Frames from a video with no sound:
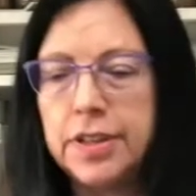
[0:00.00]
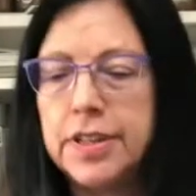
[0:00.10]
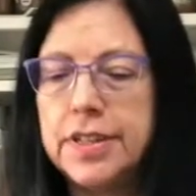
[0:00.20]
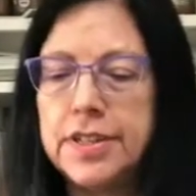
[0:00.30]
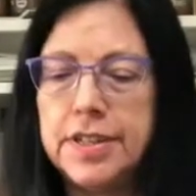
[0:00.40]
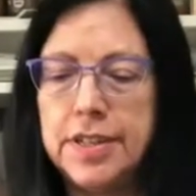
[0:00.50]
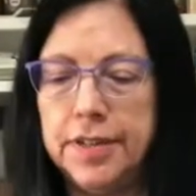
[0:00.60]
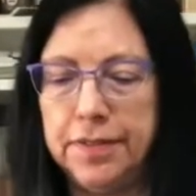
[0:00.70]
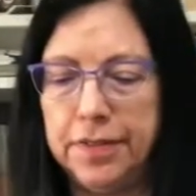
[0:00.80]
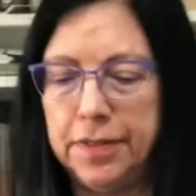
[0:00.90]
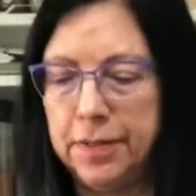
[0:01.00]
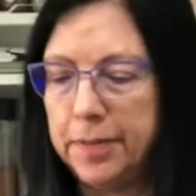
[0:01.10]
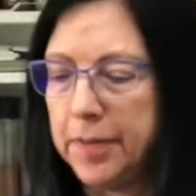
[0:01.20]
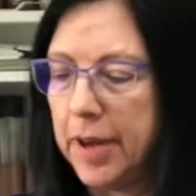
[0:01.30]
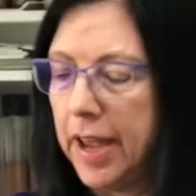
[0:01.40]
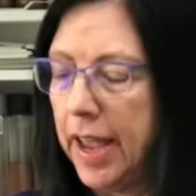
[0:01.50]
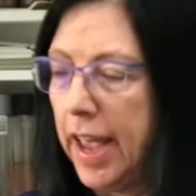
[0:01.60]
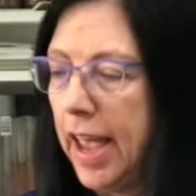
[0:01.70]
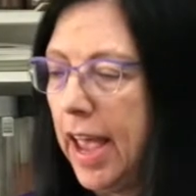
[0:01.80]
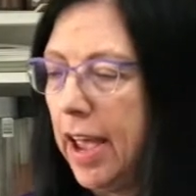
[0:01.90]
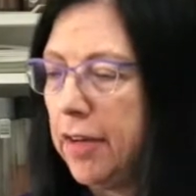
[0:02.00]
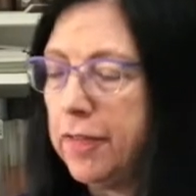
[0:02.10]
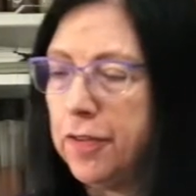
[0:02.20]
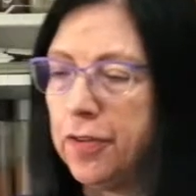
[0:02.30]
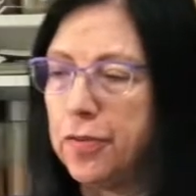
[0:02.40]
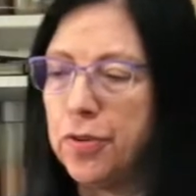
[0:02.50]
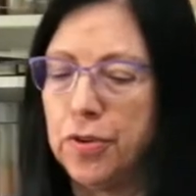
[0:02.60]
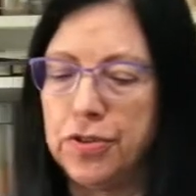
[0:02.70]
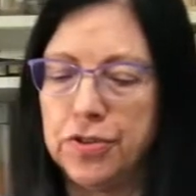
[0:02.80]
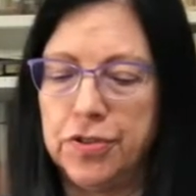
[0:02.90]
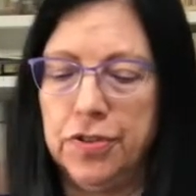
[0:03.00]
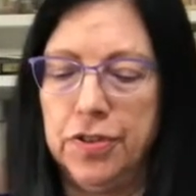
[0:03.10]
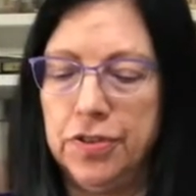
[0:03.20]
this sieve for rocks.